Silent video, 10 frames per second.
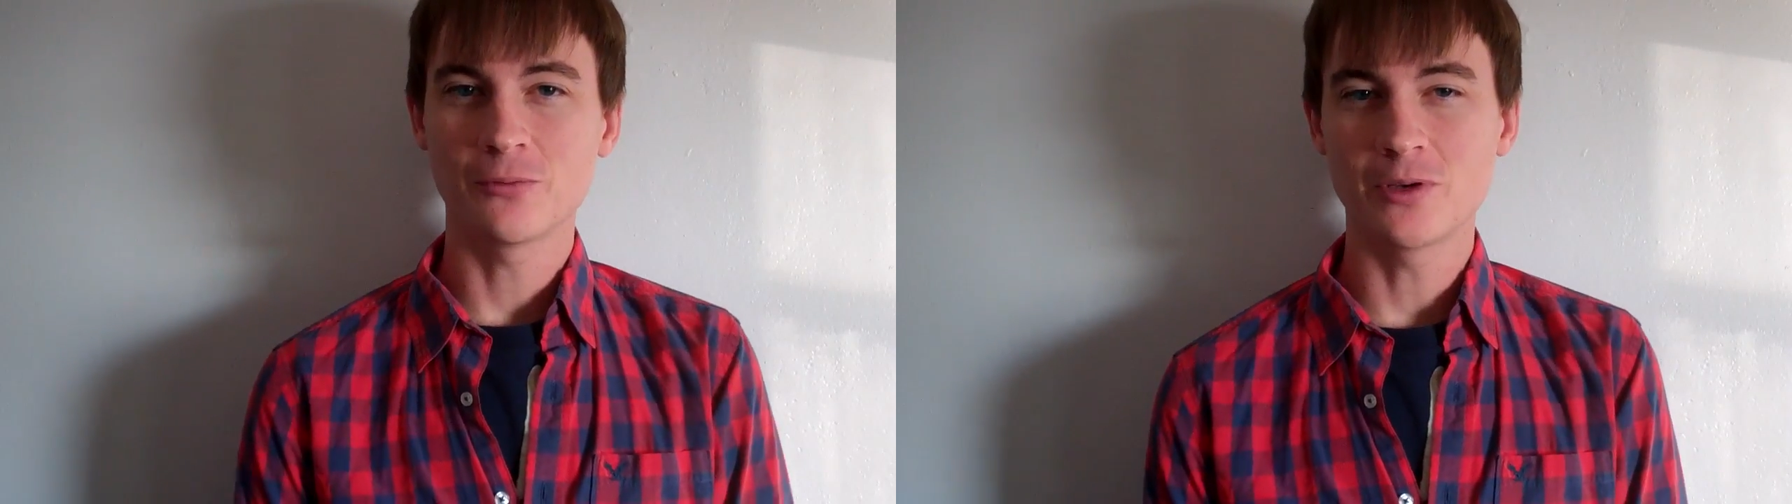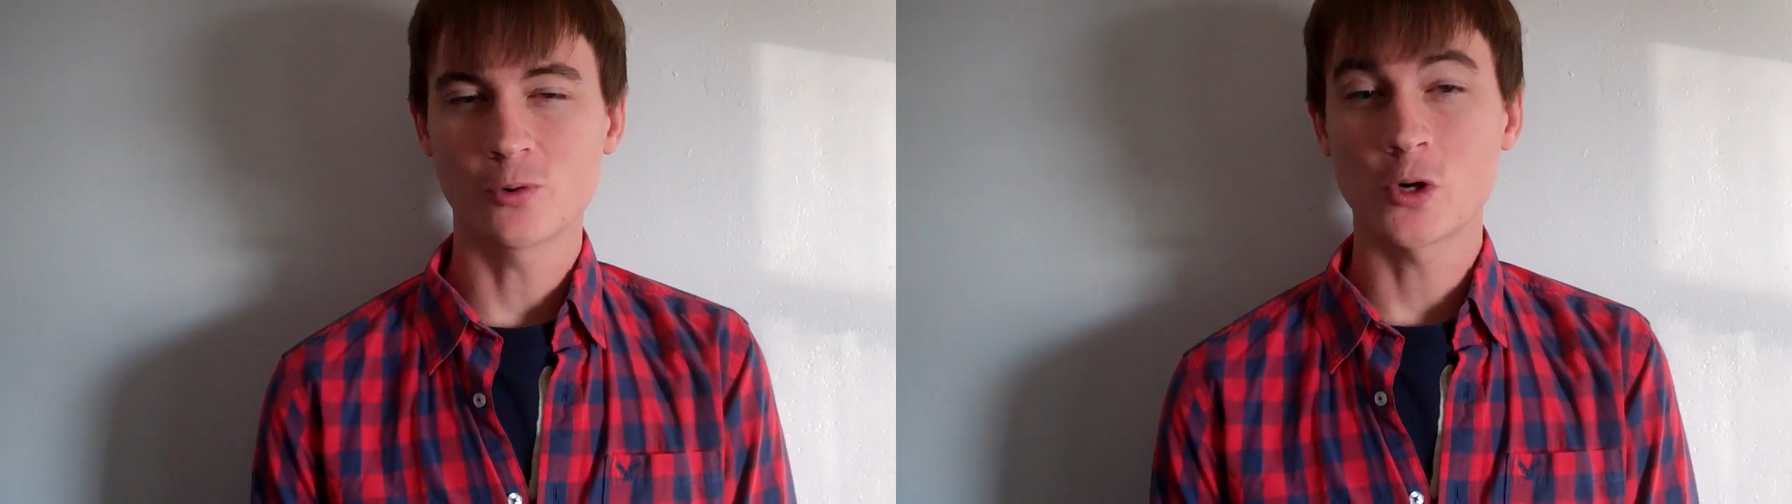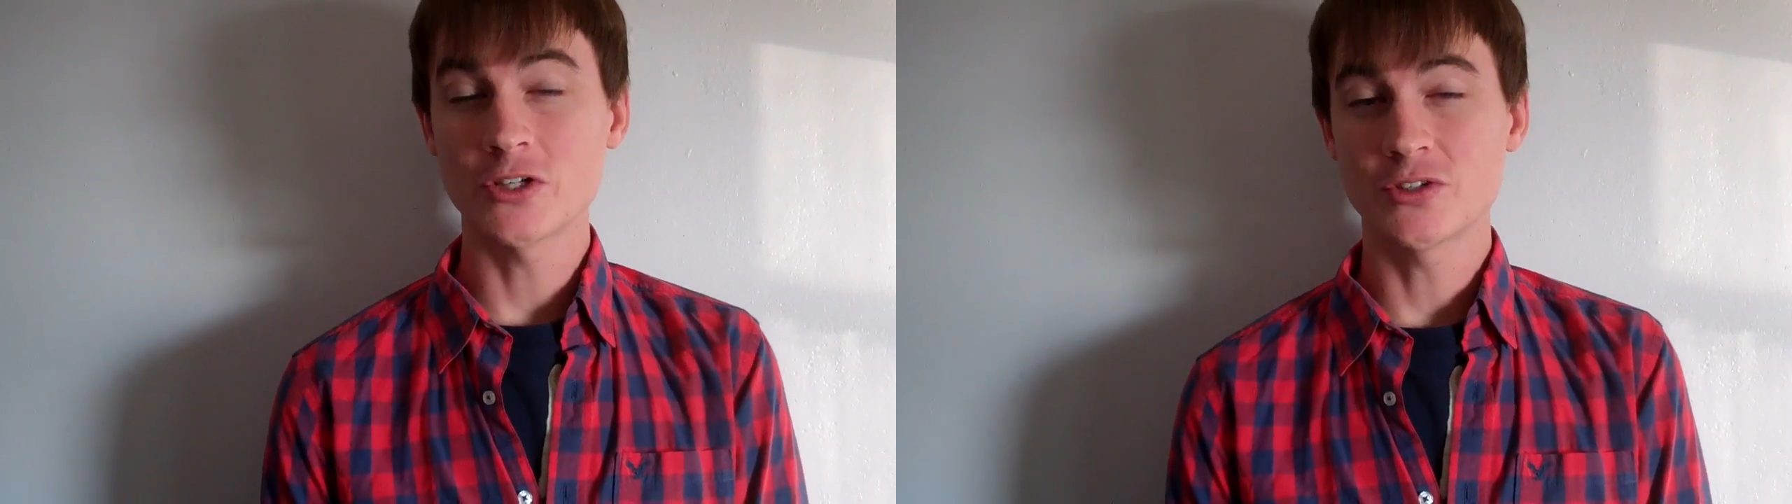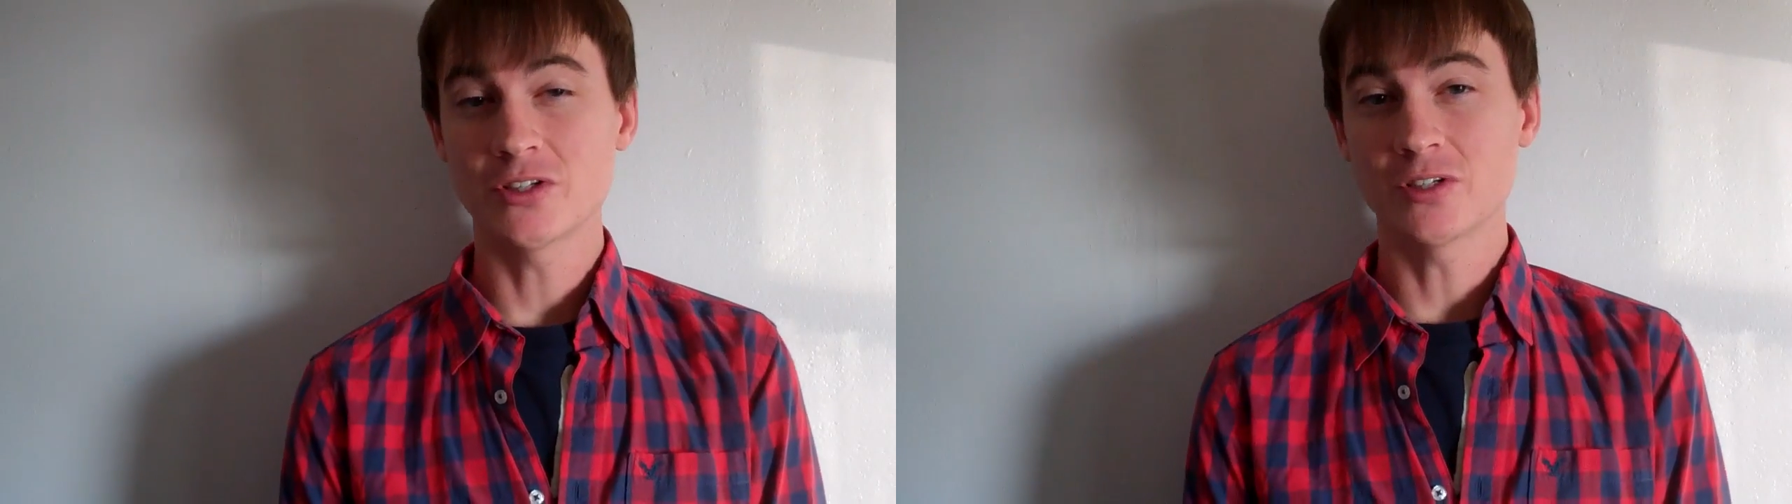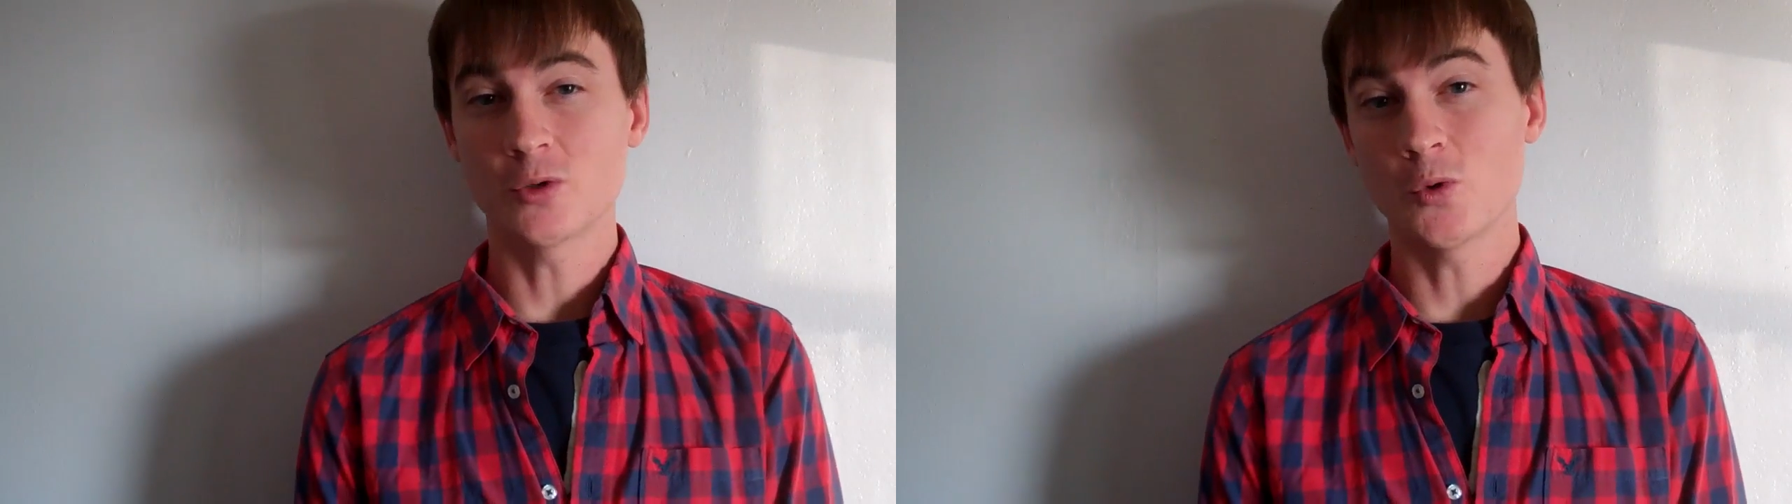from you
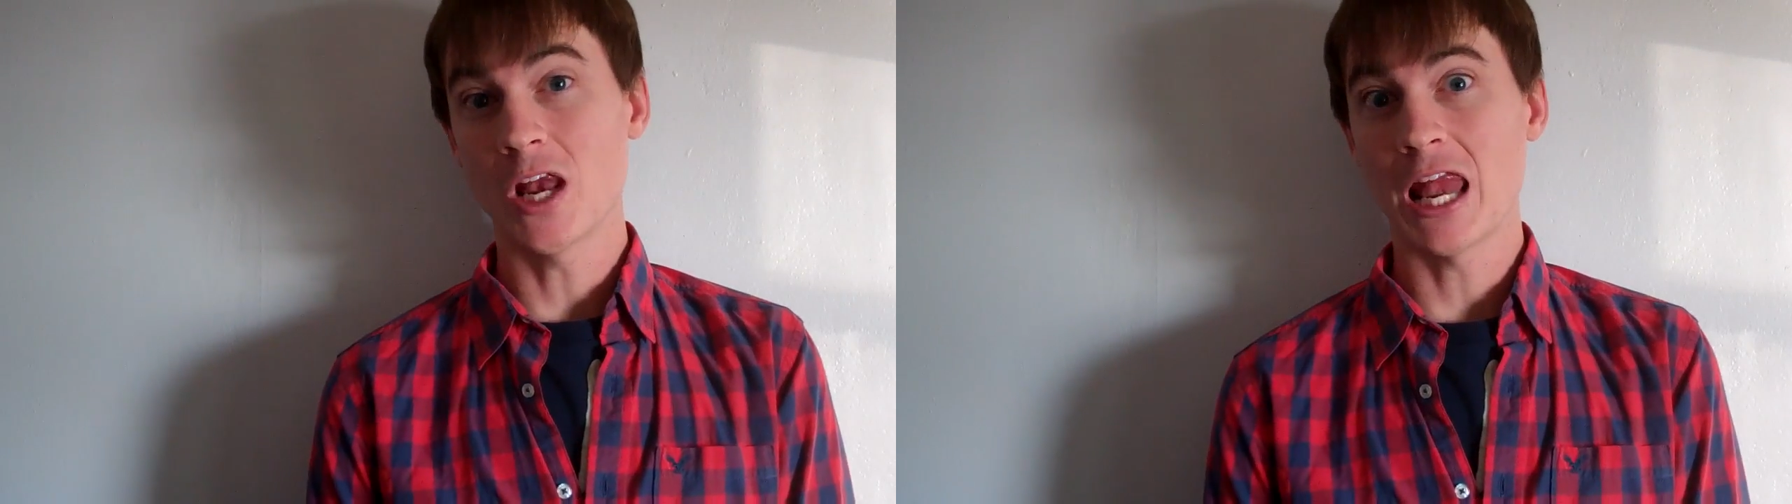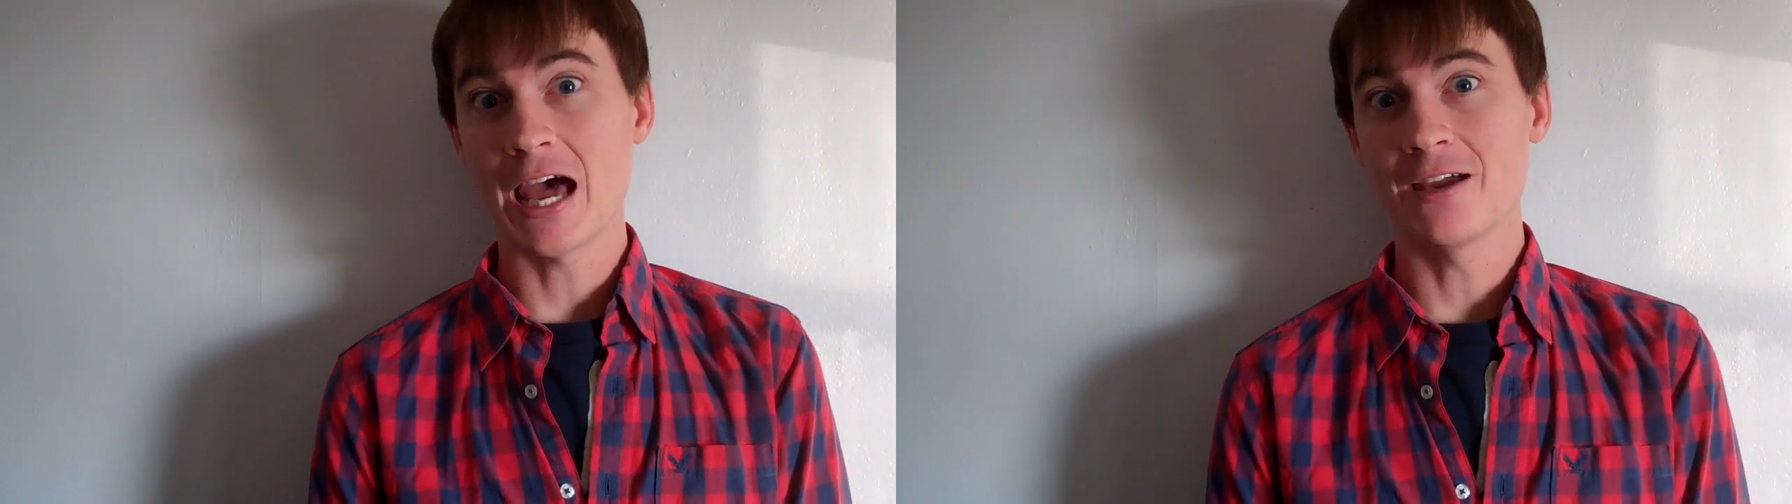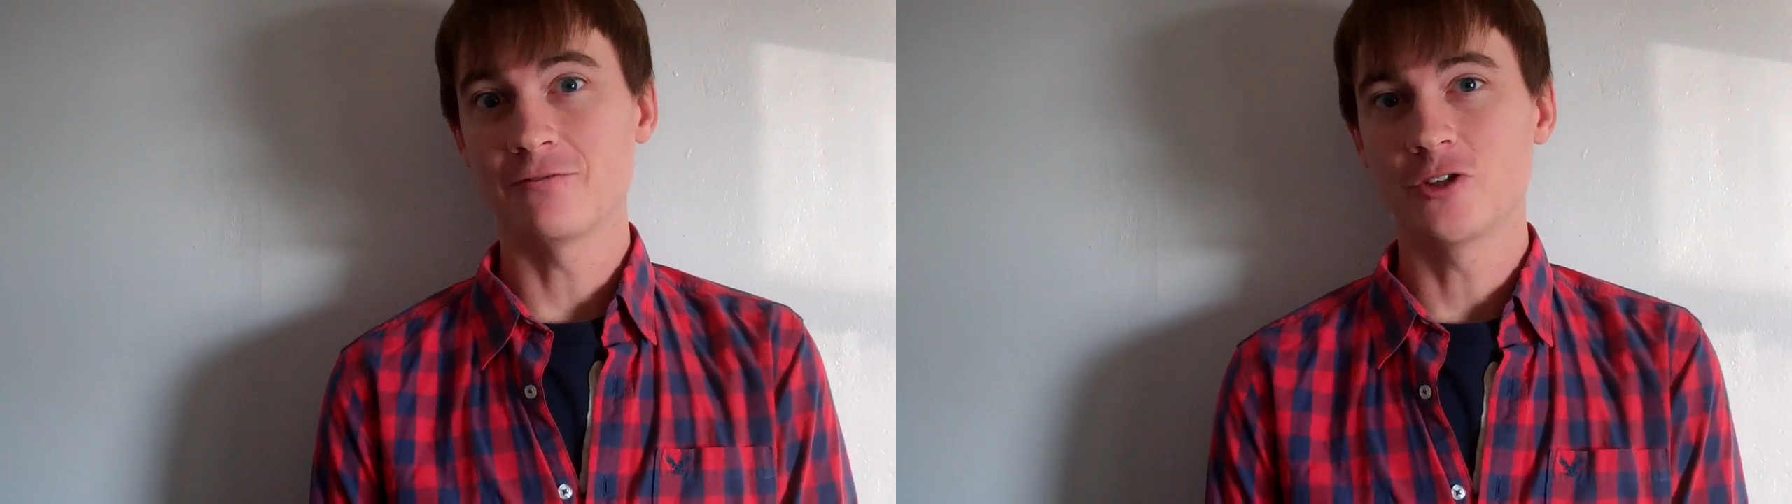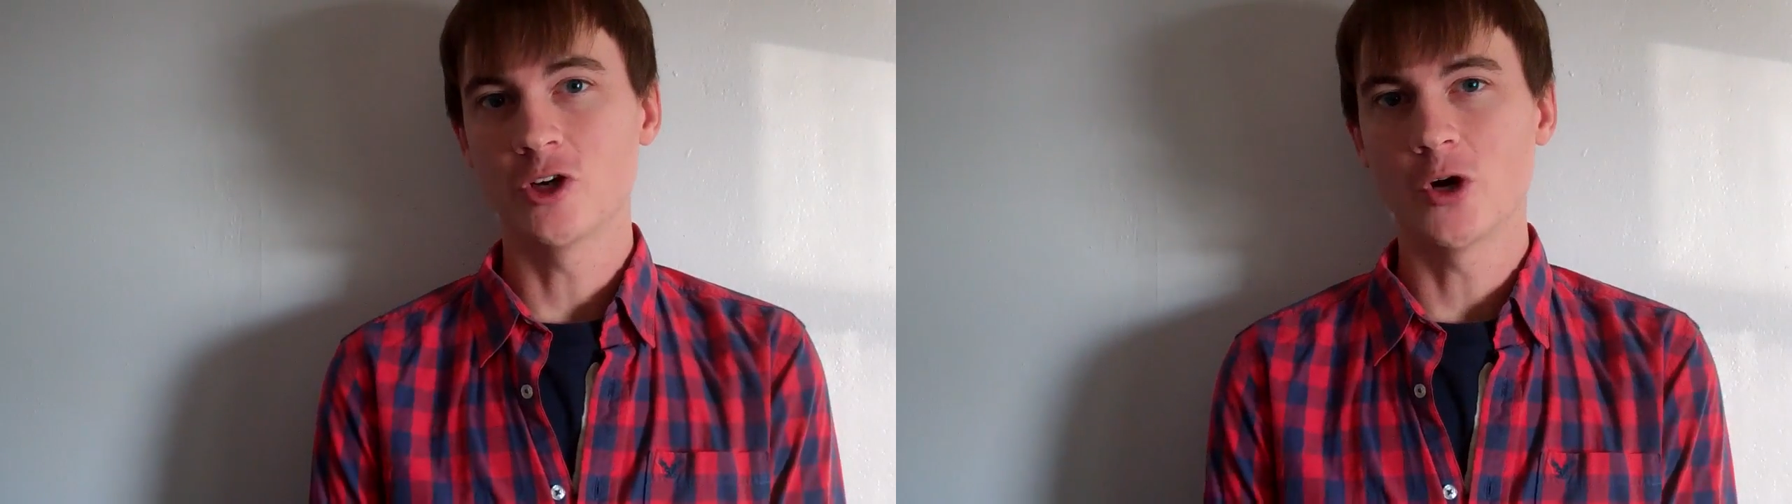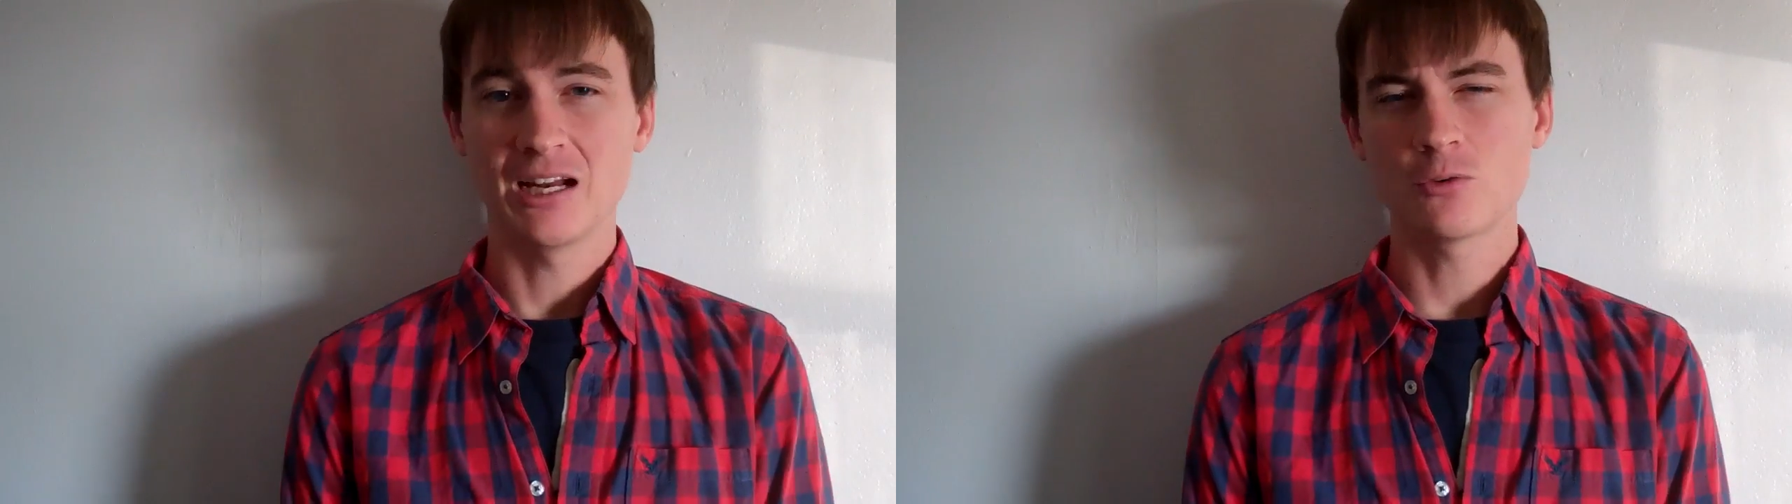requesting to do a live show.